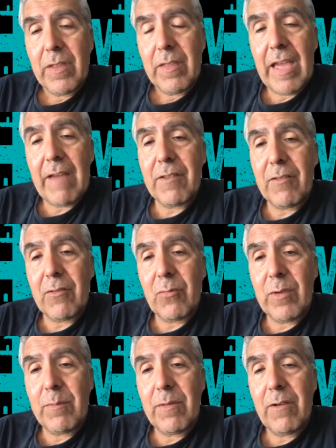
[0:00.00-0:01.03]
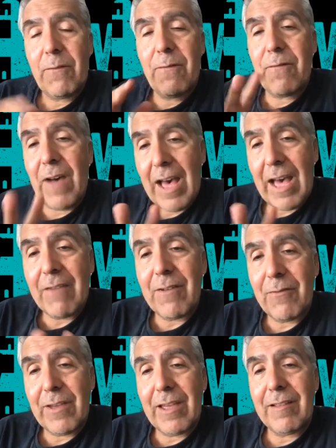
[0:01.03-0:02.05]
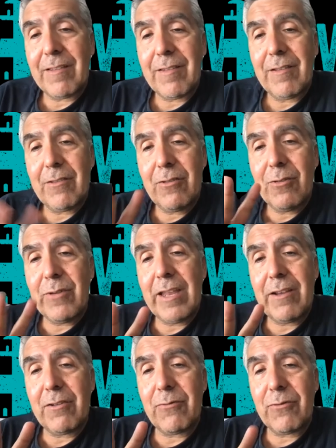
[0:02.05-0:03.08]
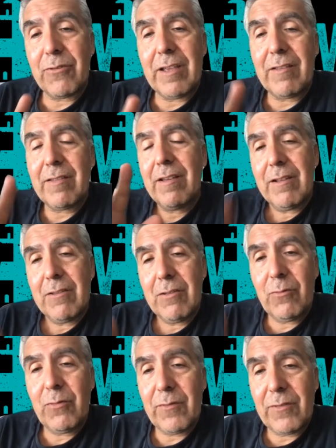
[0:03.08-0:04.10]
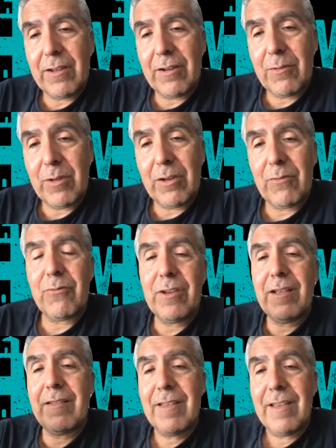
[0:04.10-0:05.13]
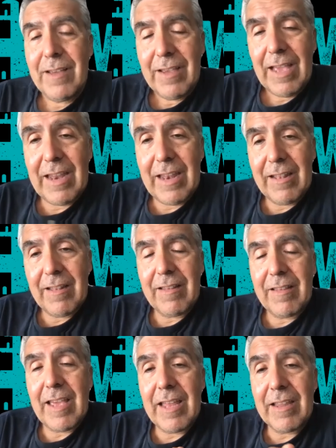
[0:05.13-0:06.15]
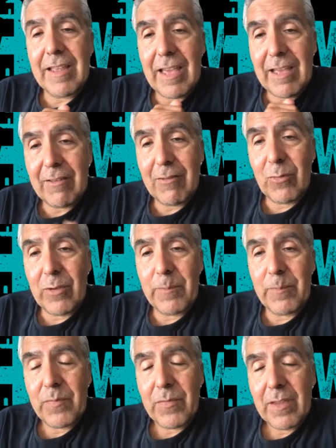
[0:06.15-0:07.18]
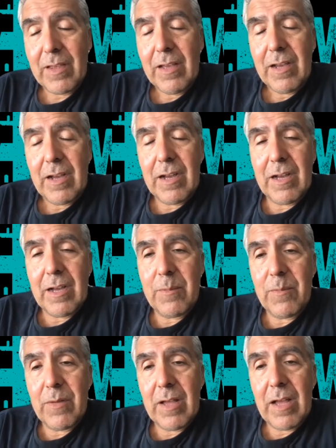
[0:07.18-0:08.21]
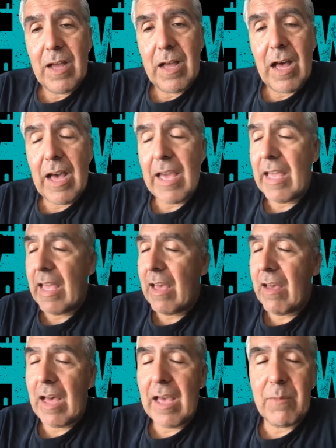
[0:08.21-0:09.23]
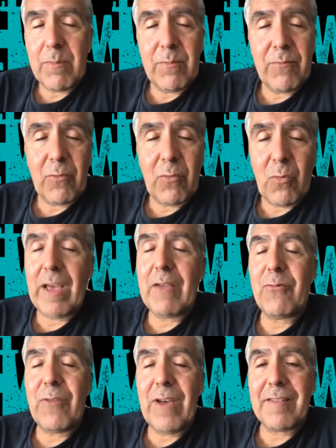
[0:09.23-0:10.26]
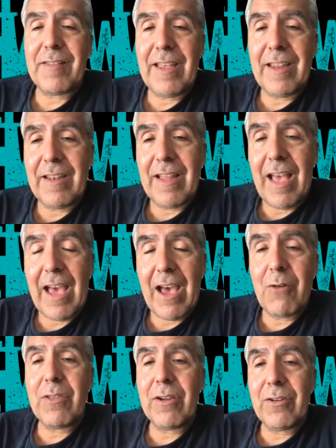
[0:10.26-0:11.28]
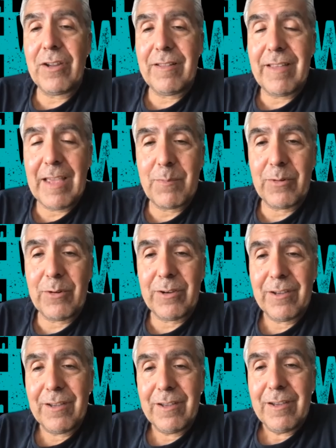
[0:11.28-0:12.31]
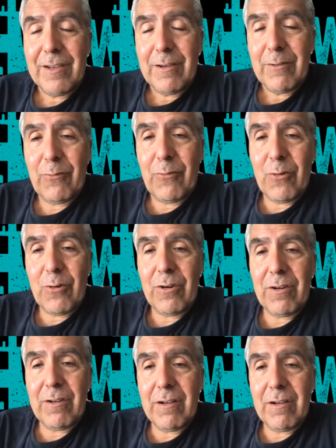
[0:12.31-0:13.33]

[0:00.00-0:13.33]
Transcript: They have to swim five events two 800 frees, two 1500 meter frees, and a 10K swim. Um, I, ha- I am quite fascinated in how they're going to taper for